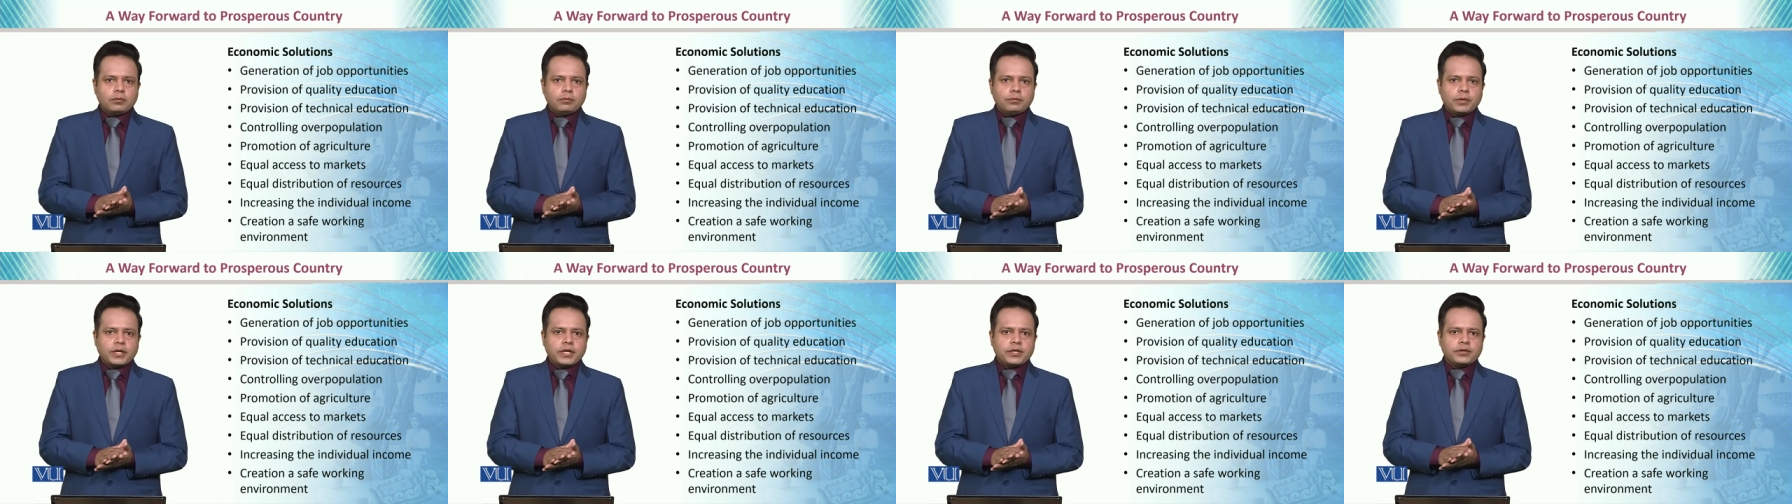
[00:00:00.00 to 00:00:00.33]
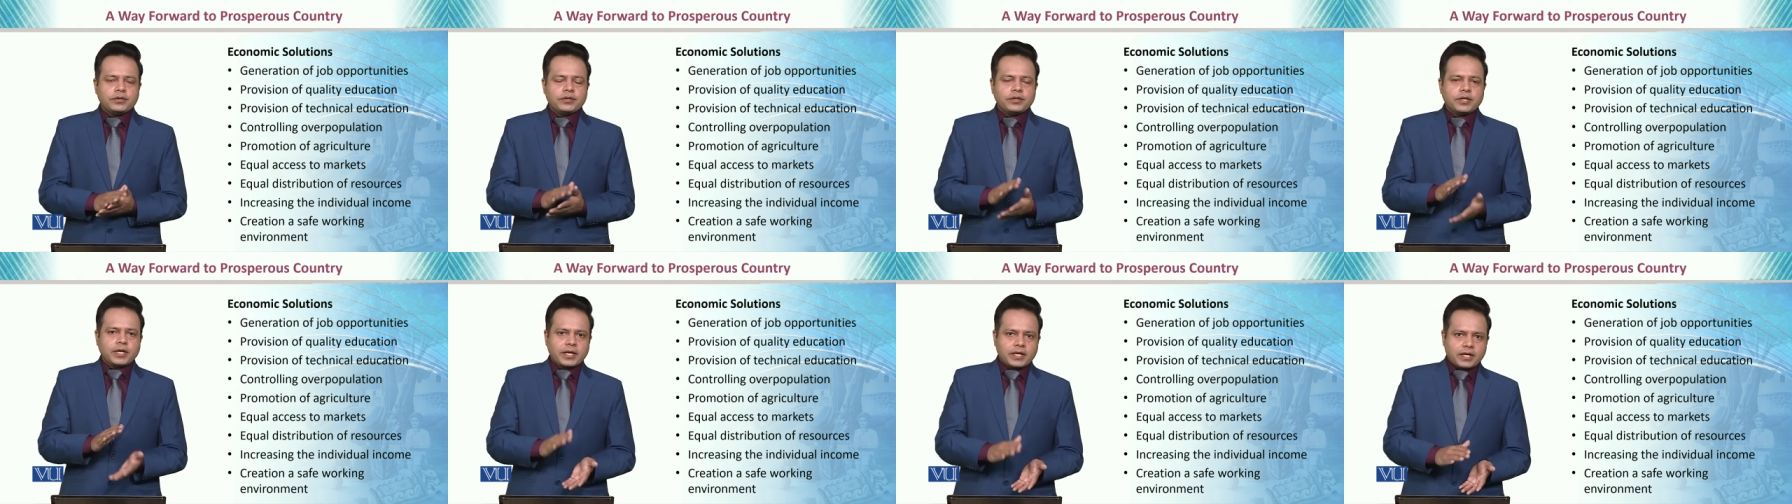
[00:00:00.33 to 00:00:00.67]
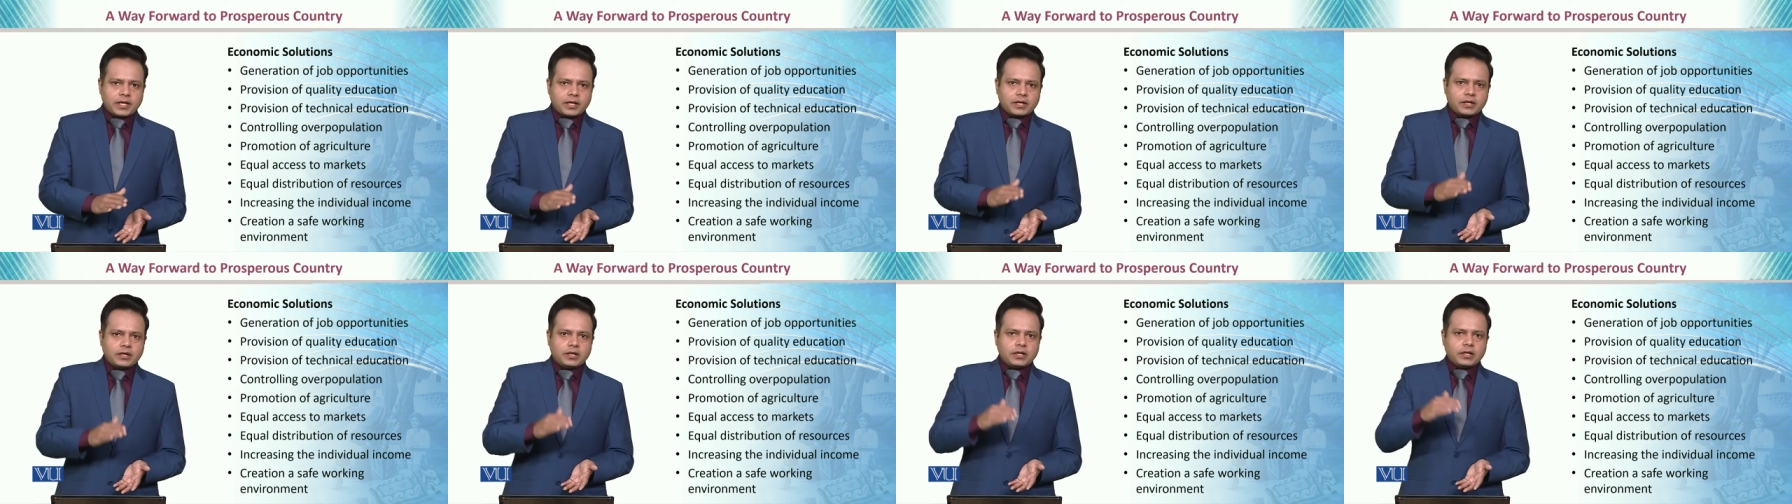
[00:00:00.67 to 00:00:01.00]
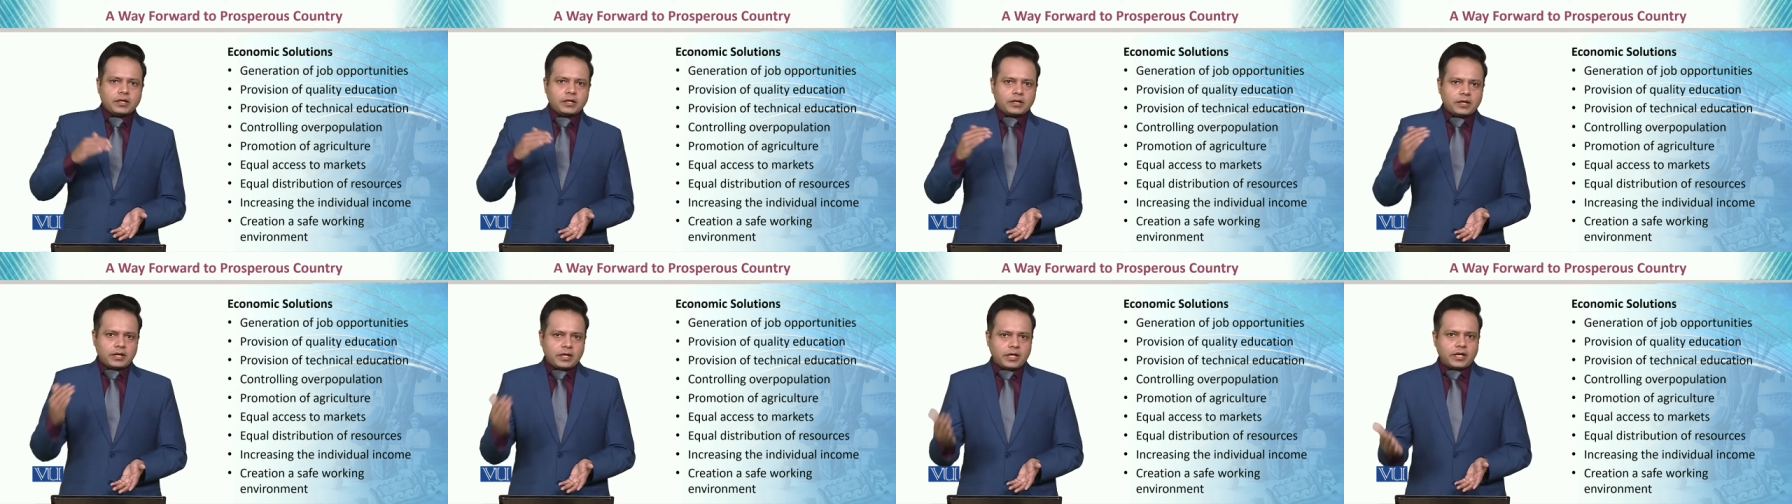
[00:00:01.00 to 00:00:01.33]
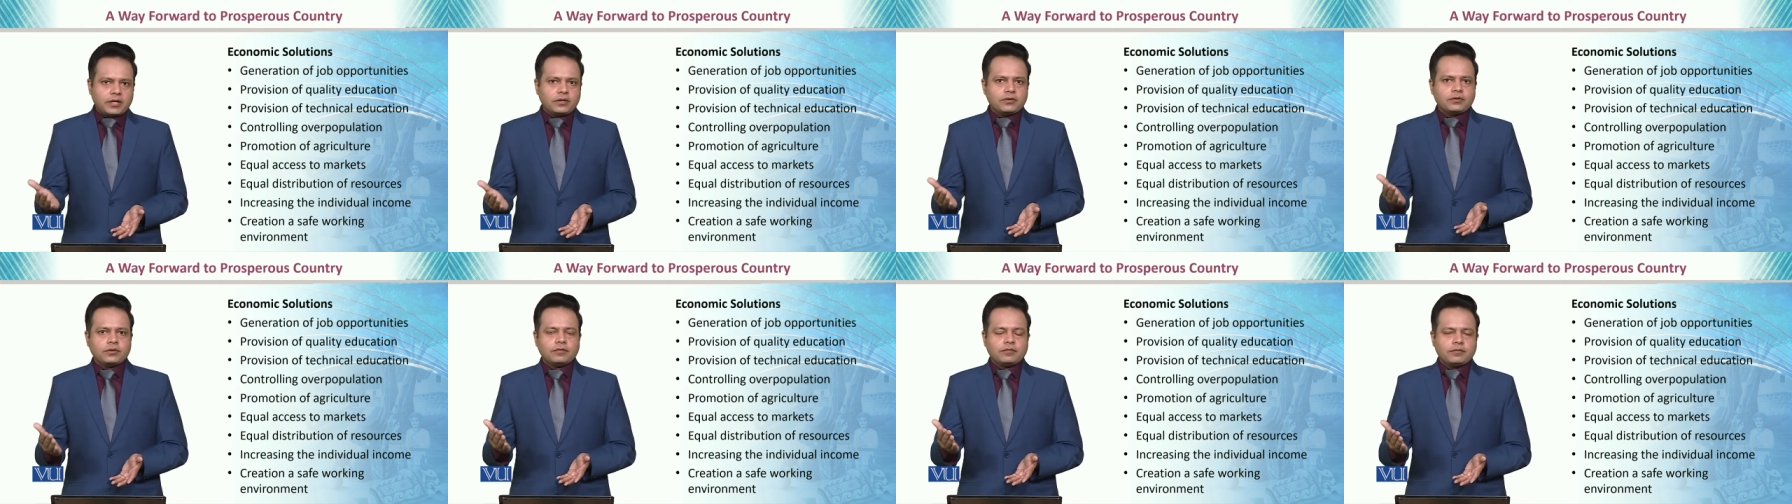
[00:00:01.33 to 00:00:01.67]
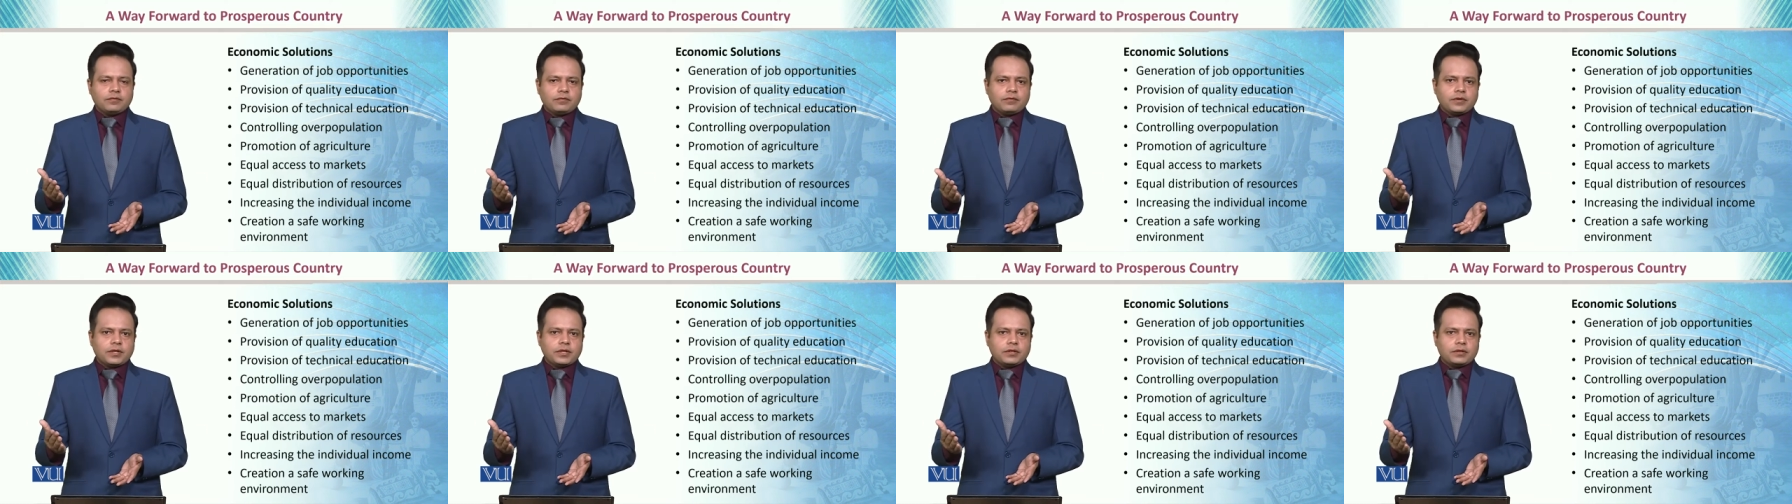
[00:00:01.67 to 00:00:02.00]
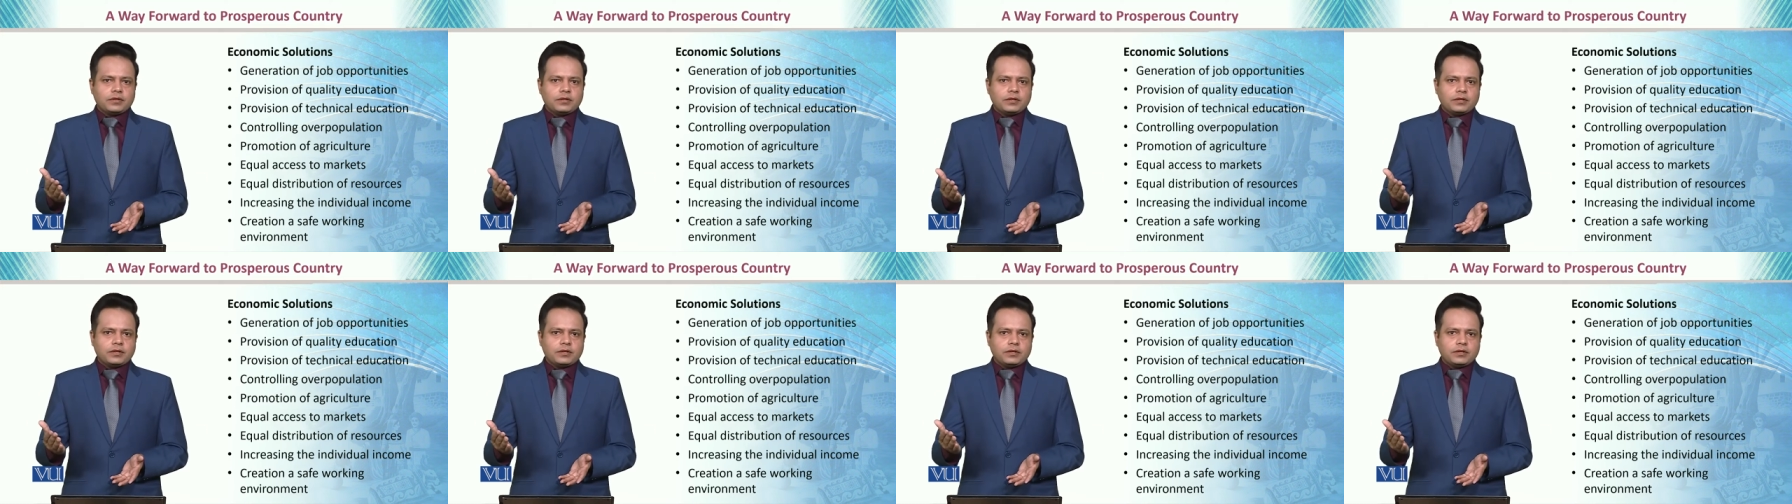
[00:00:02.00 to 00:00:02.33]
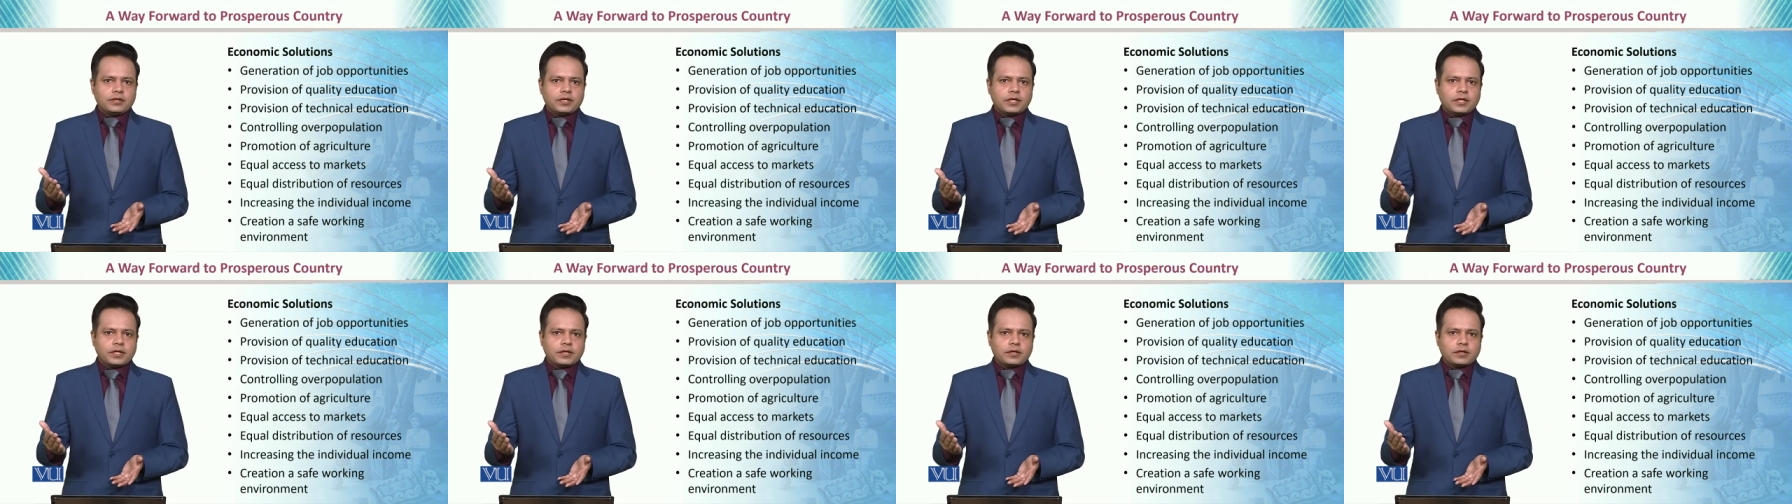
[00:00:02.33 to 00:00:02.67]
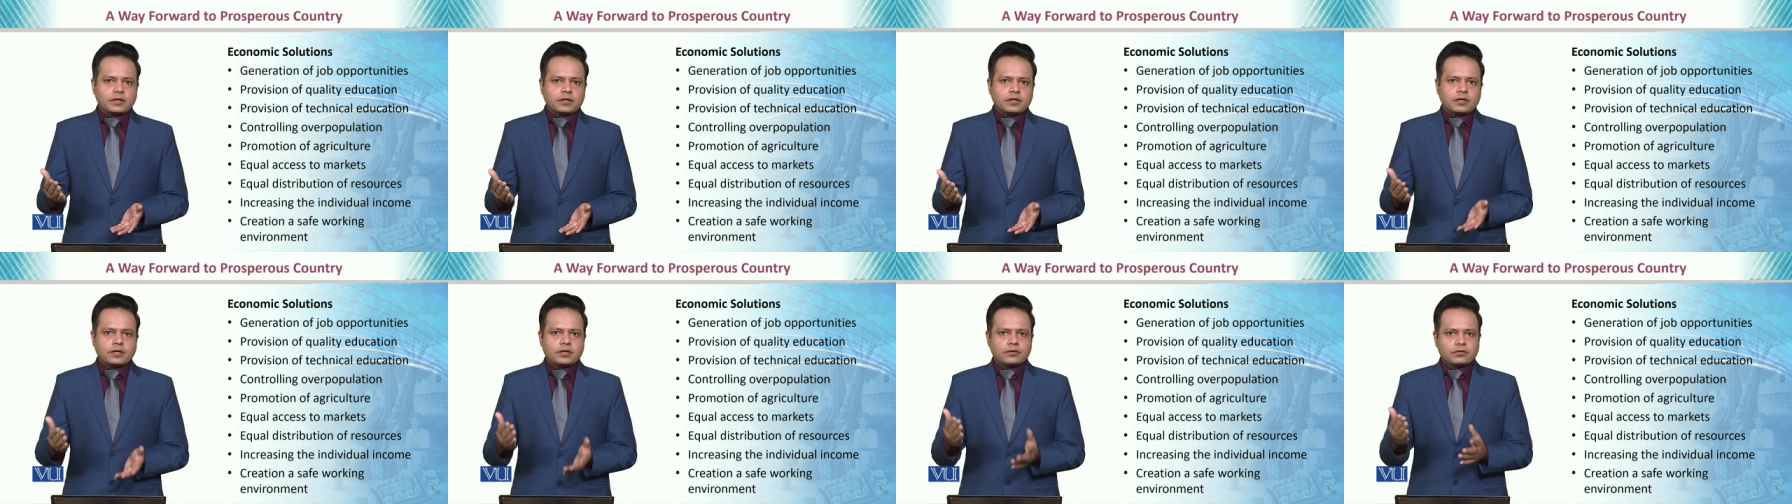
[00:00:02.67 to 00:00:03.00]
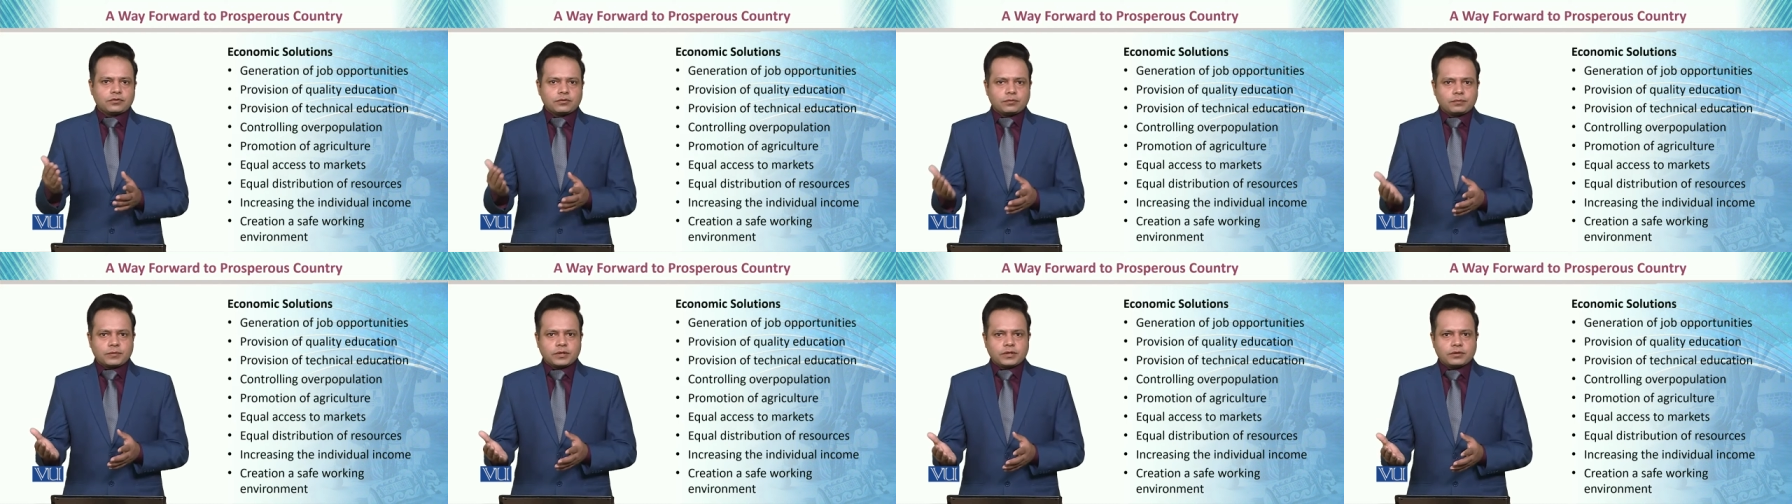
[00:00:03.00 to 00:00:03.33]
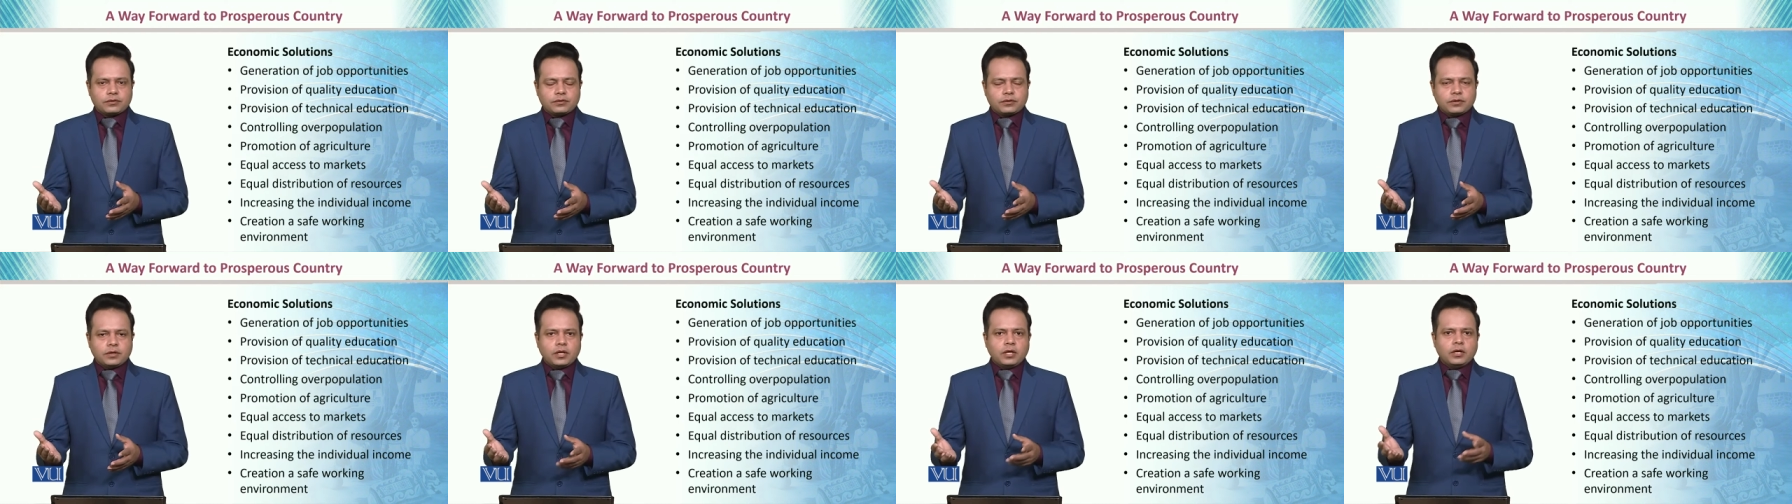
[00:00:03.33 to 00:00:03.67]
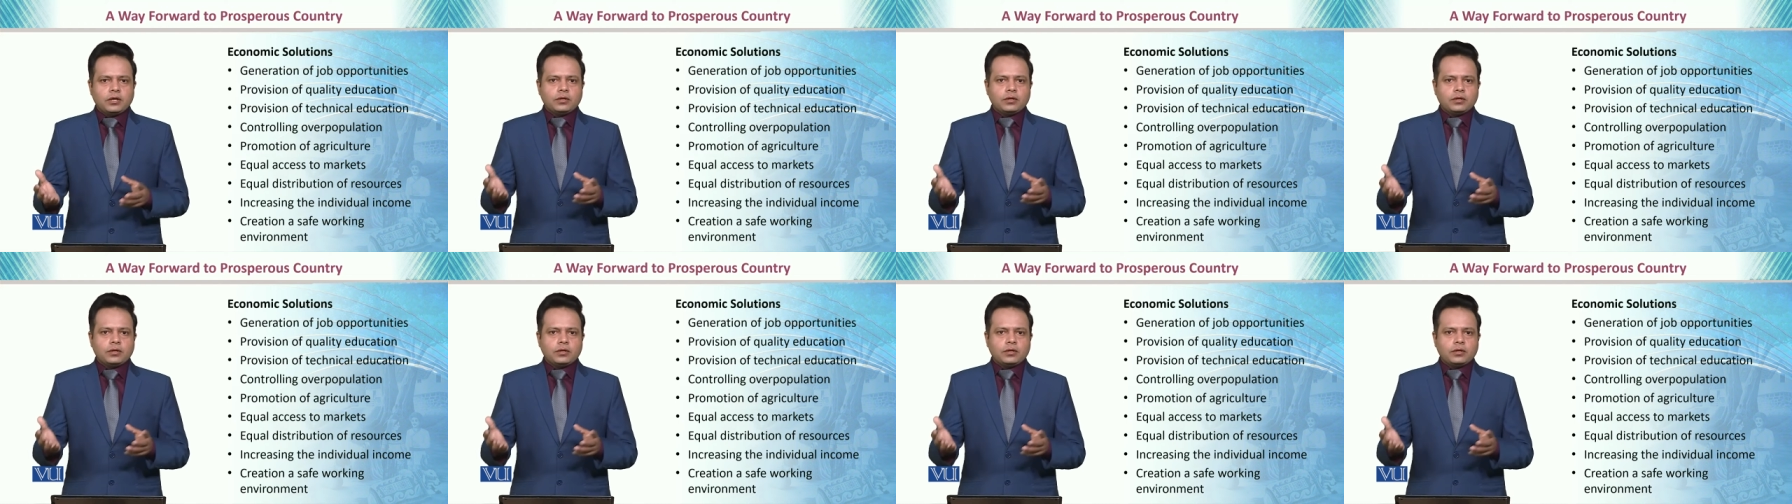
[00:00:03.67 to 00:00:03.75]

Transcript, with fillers: be directly linked with their customers